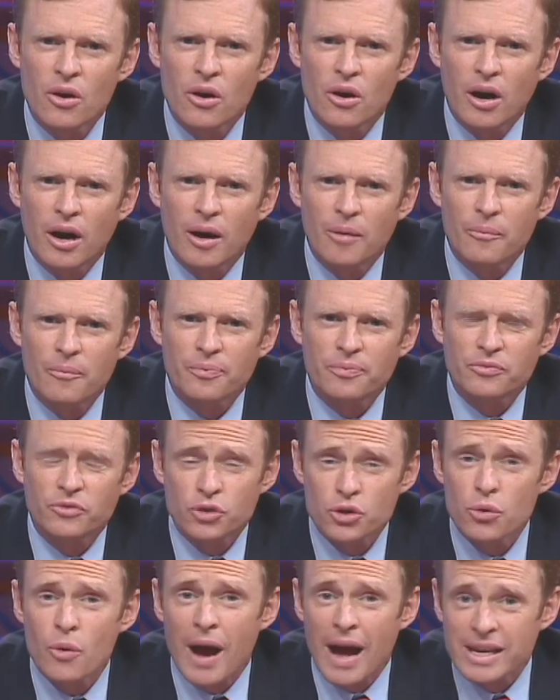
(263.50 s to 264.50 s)
um,
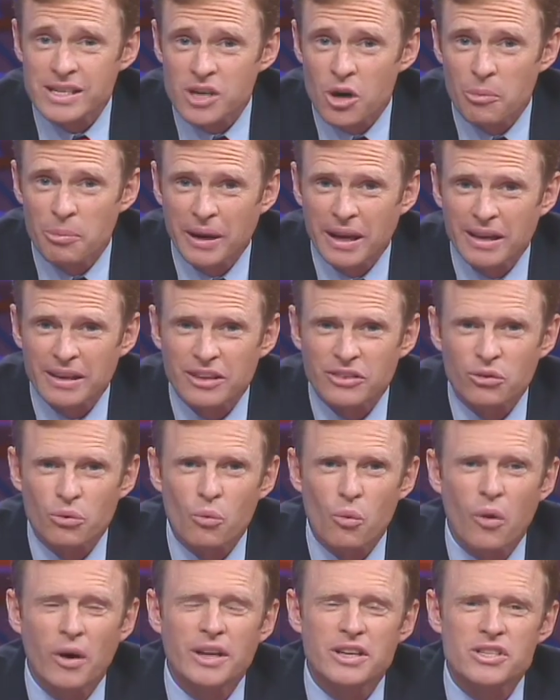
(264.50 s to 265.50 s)
to ask our panelists
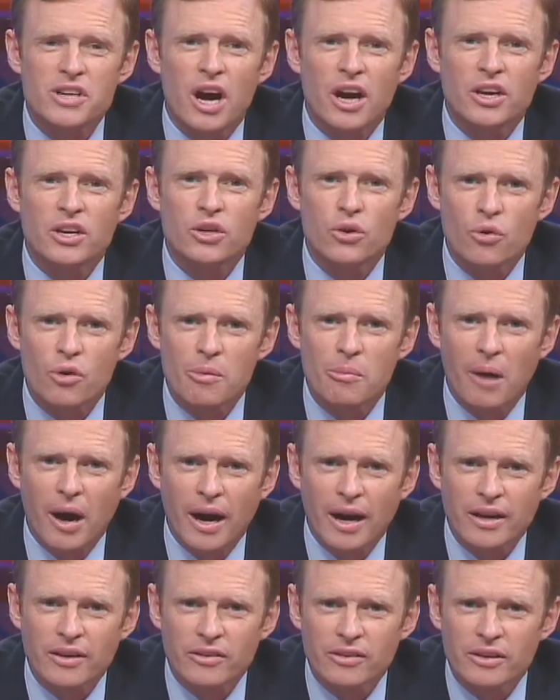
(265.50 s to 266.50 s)
what is on your
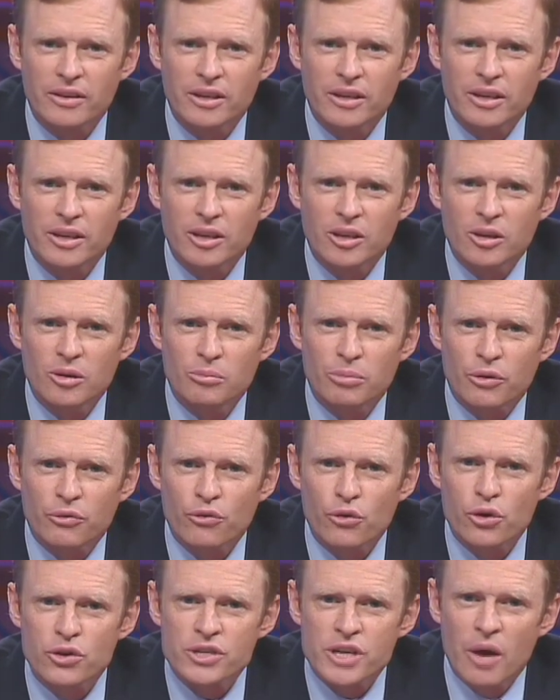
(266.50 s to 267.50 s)
mind. But
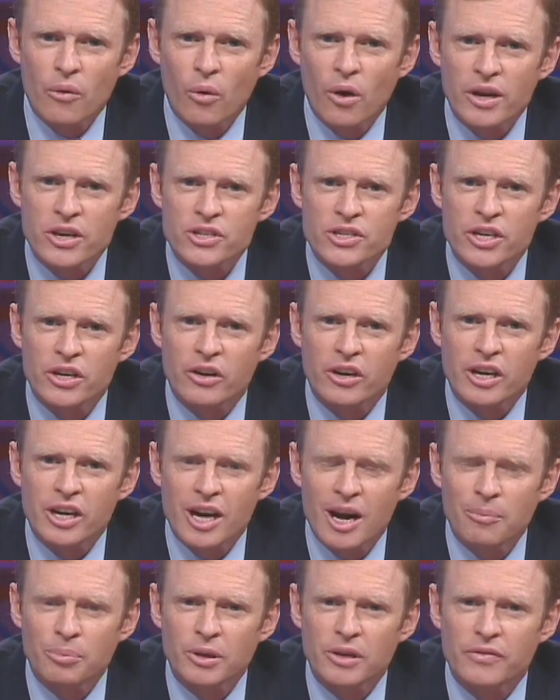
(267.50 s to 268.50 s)
first, I want to share a
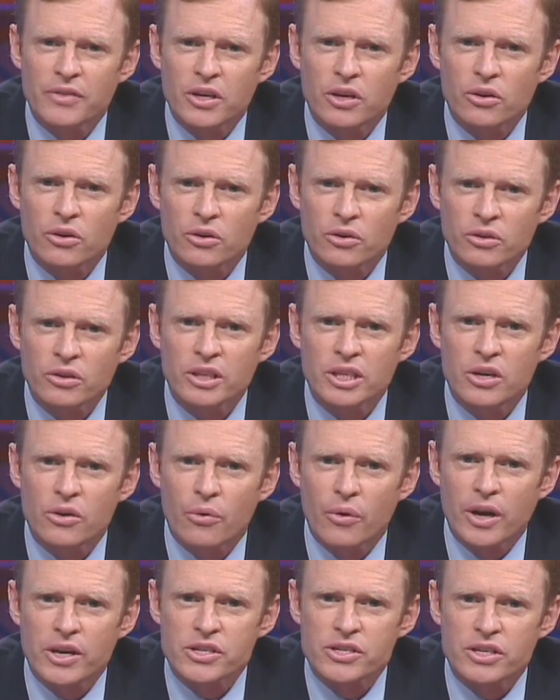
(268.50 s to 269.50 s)
couple of the early
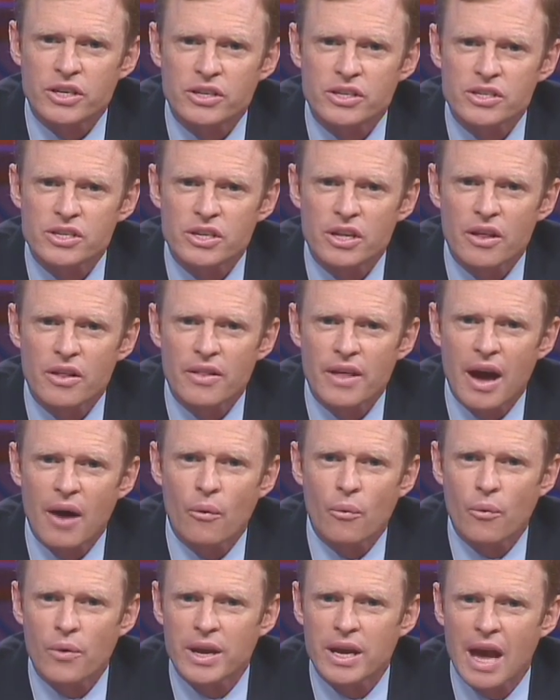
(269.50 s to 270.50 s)
questions that
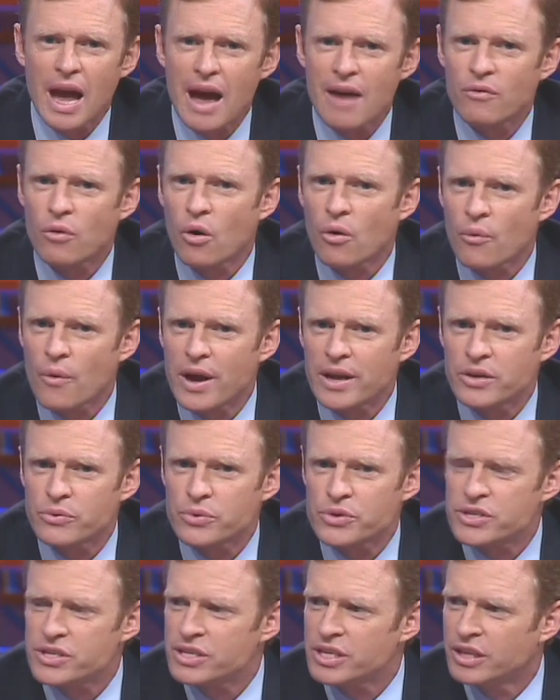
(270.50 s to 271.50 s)
we have already
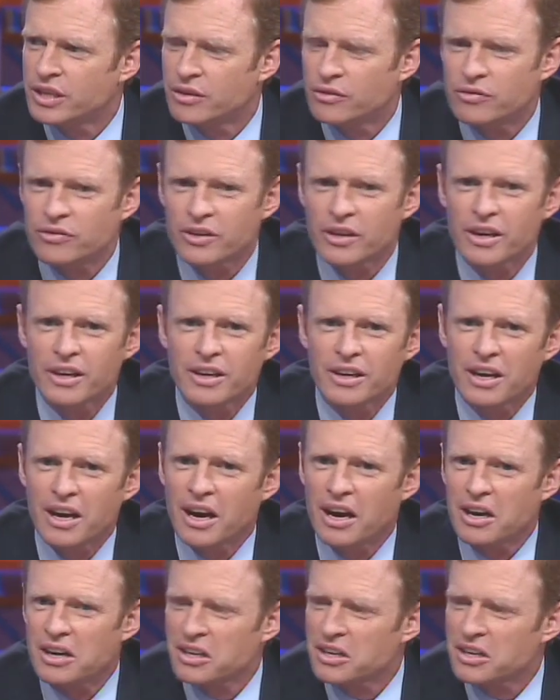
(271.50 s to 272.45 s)
received. Uh,